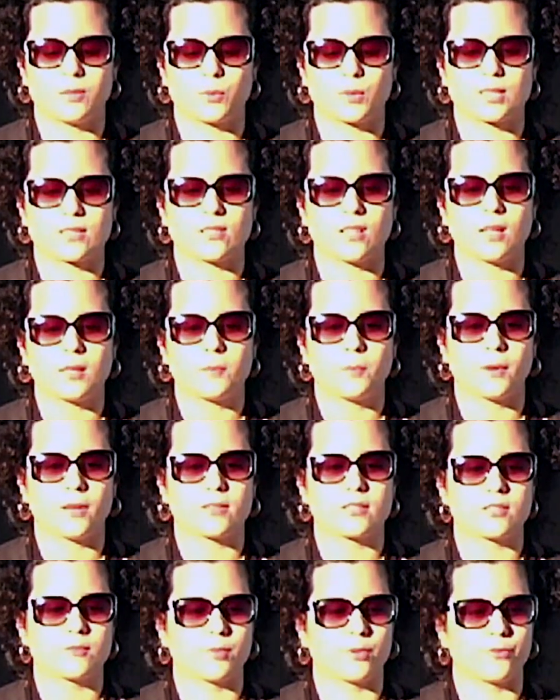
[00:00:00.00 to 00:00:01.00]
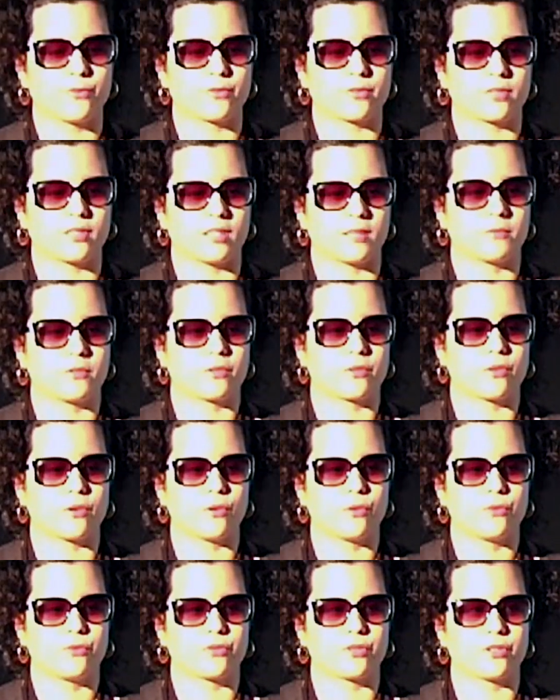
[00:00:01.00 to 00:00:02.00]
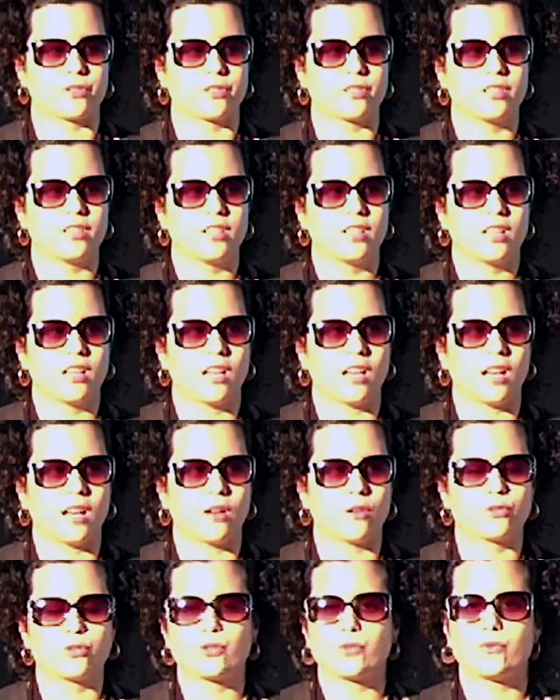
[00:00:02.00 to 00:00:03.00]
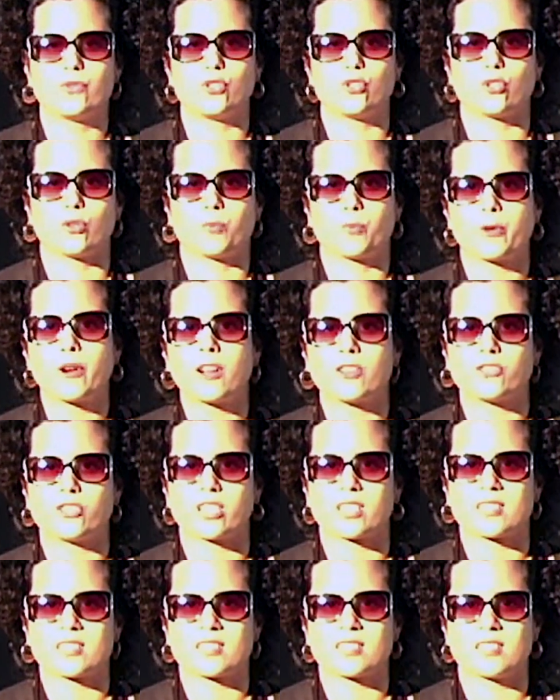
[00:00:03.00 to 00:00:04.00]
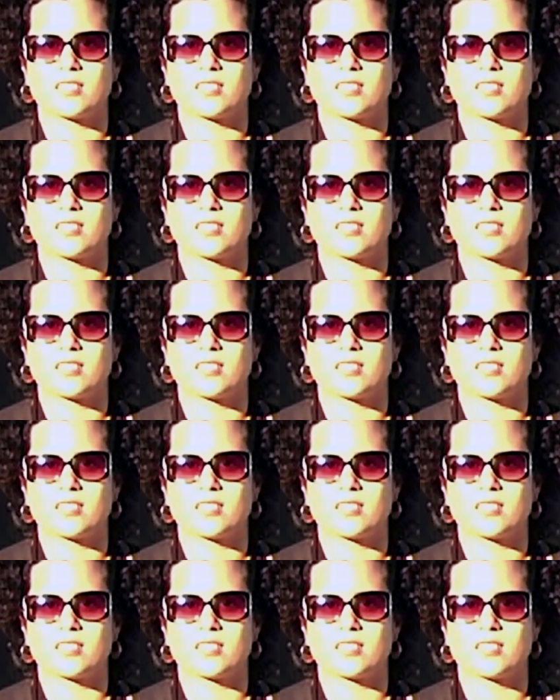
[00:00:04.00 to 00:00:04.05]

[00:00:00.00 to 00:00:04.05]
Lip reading: was not possible for them to cover audiovisual projects.